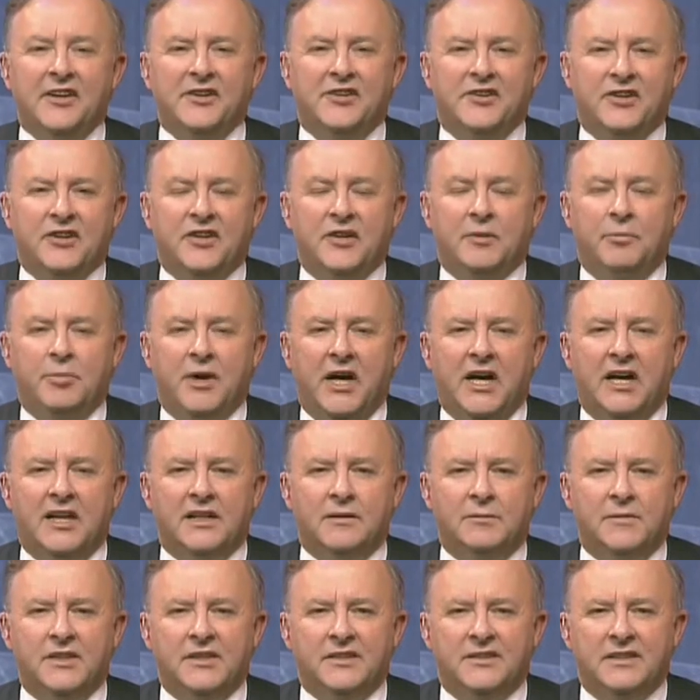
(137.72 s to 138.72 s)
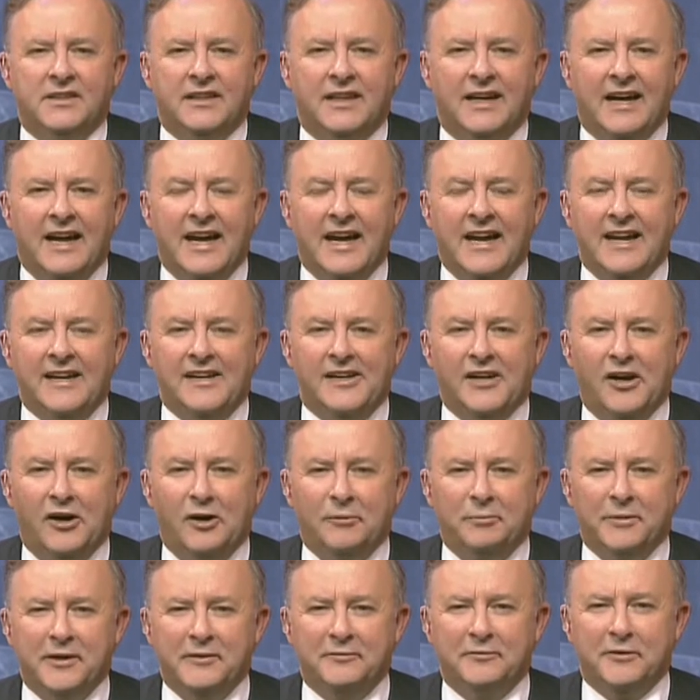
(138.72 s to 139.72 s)
Into the Parliament, and
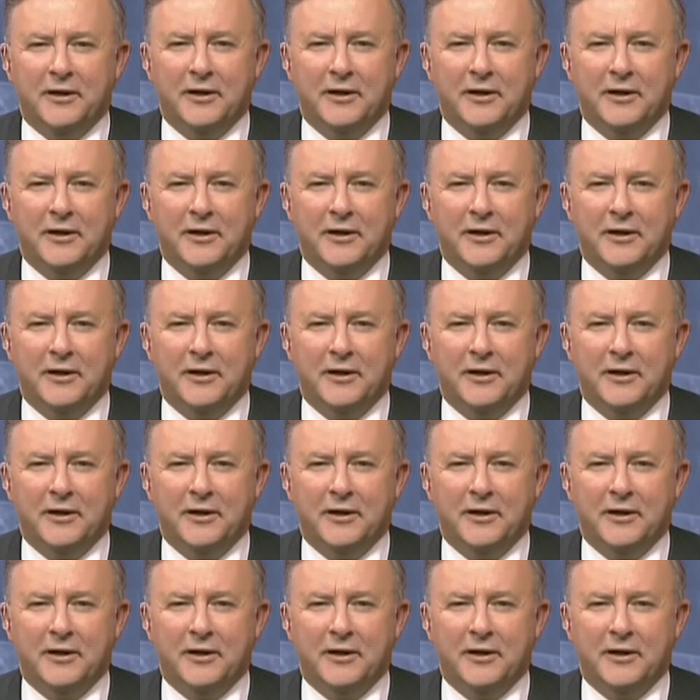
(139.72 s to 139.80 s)
I'll be